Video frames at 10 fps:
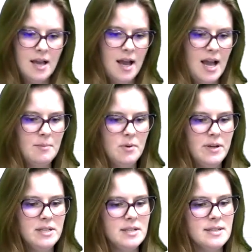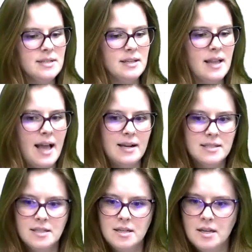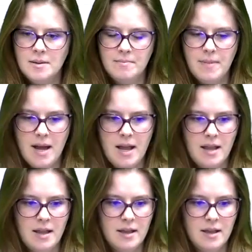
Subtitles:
I'm going to select my